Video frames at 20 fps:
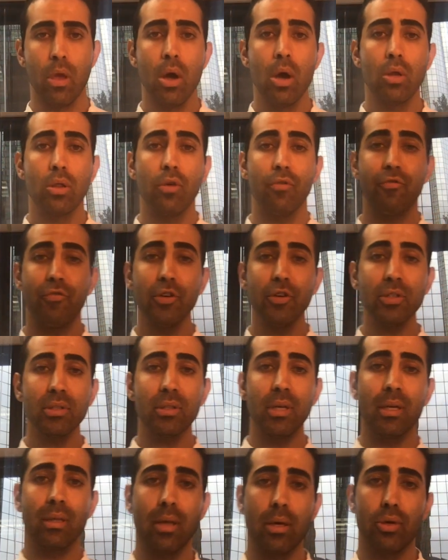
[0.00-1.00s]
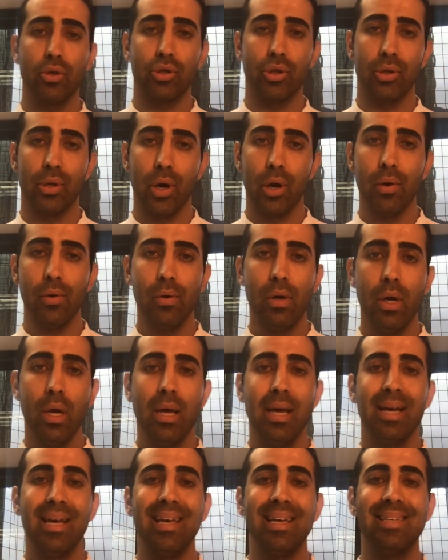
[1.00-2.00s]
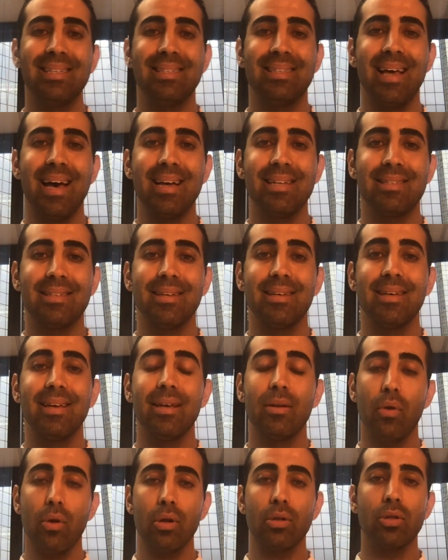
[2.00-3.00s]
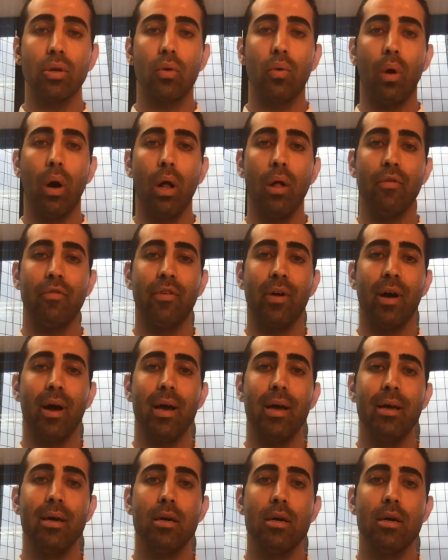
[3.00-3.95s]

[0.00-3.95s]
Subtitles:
The first thing that you should know is that in order to qualify,